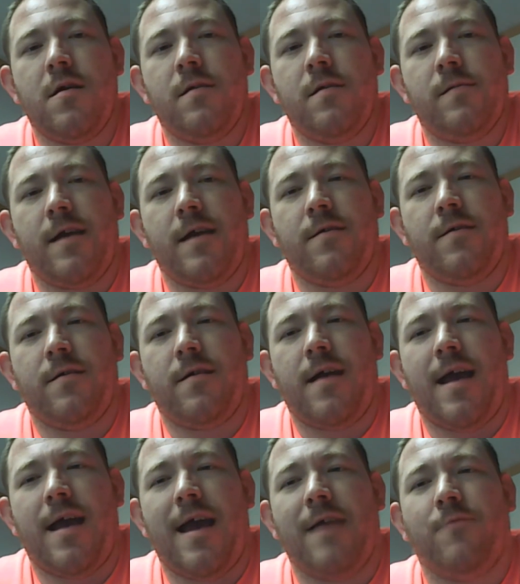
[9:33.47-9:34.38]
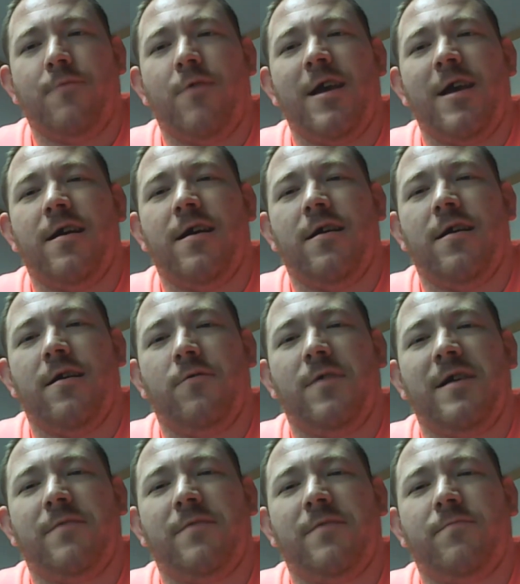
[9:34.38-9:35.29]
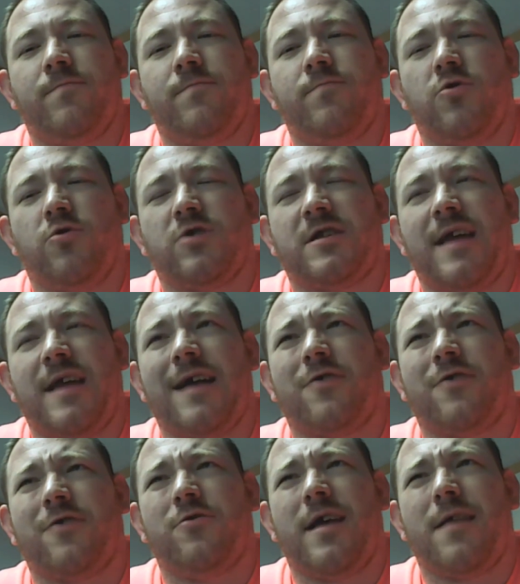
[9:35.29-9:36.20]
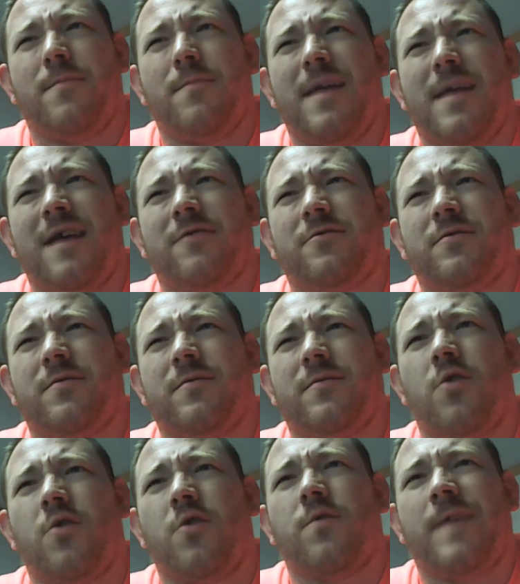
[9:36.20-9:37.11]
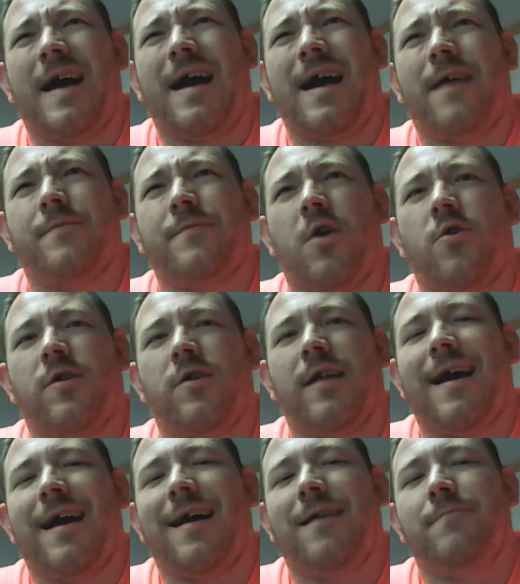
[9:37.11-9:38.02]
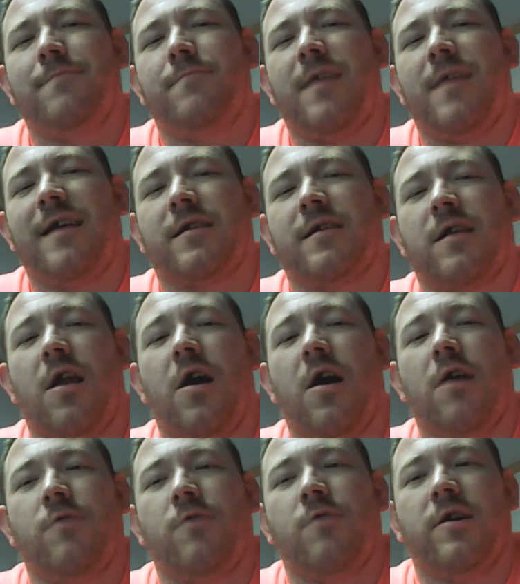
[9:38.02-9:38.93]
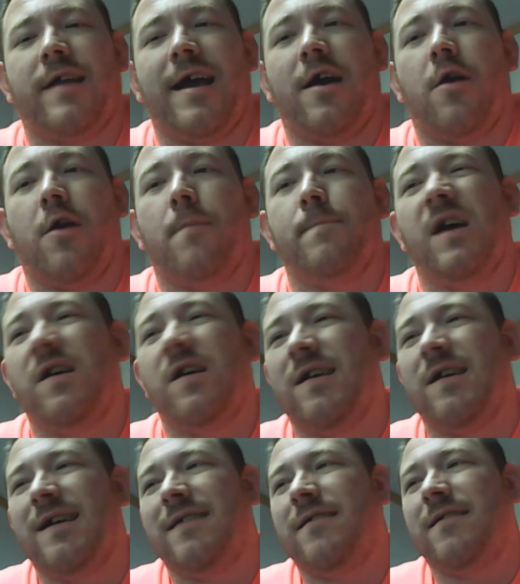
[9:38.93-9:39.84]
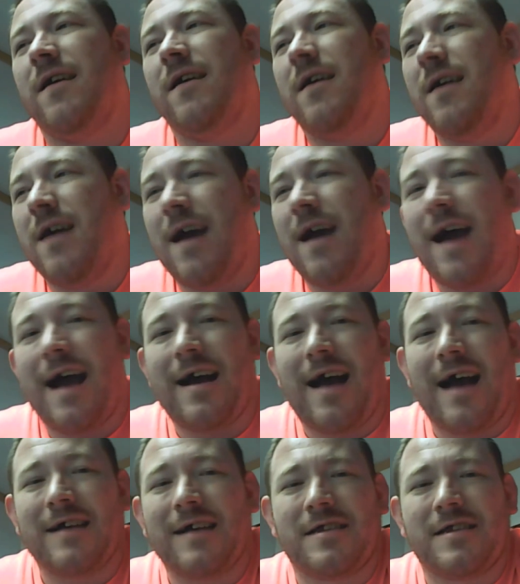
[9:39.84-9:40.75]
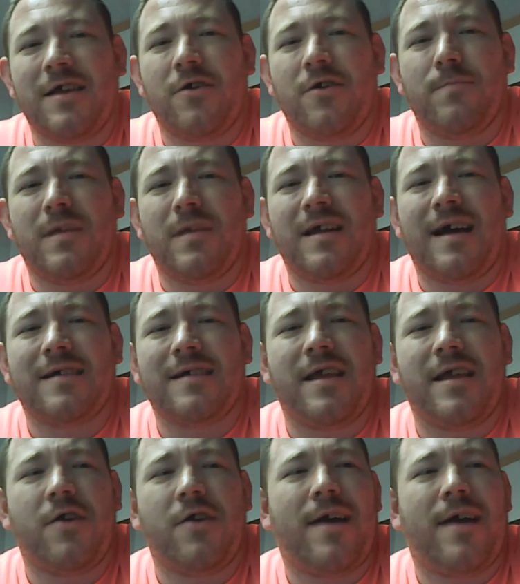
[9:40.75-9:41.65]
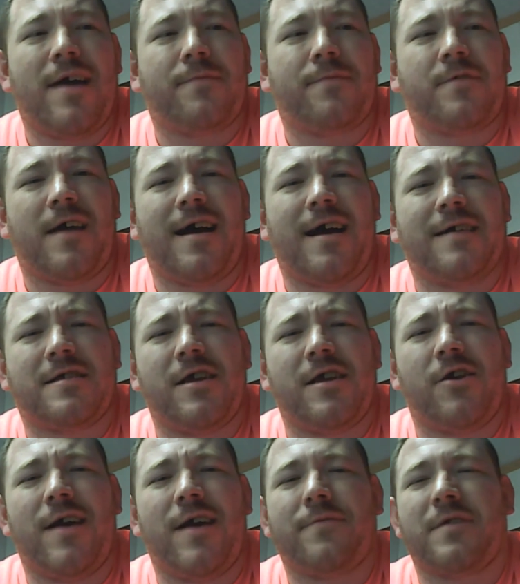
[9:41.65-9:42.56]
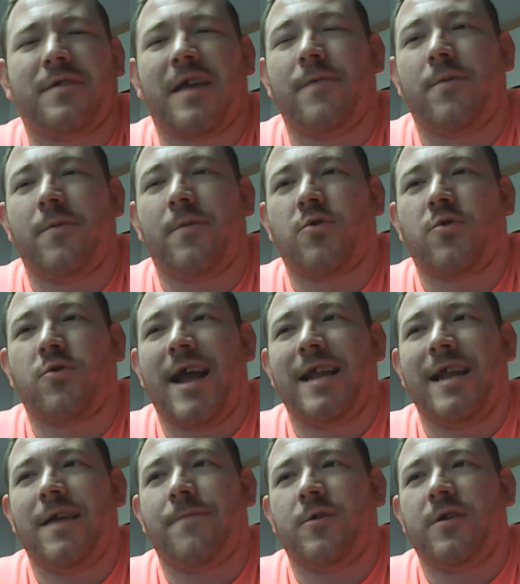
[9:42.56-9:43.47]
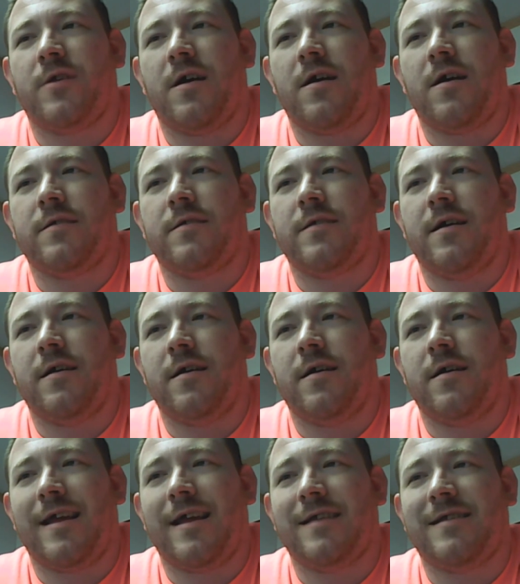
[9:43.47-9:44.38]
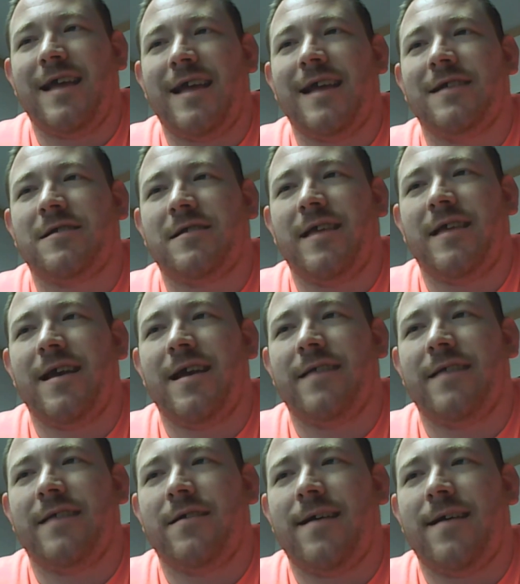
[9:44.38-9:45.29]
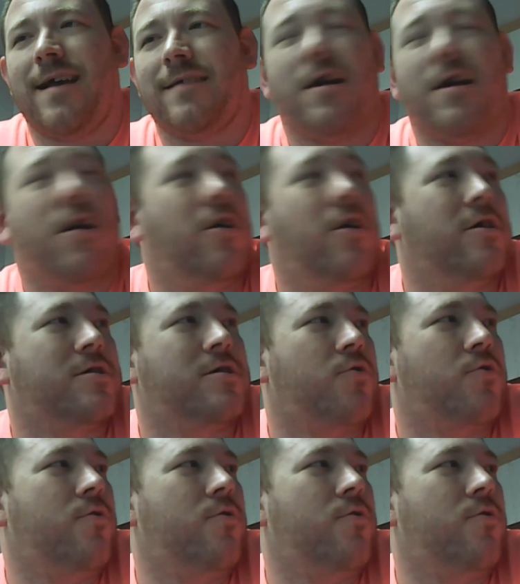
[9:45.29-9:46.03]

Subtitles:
and we were tackled at about their 5-yard line, and the clock run out, but. I still have to give them credit for the intensity and the hustle.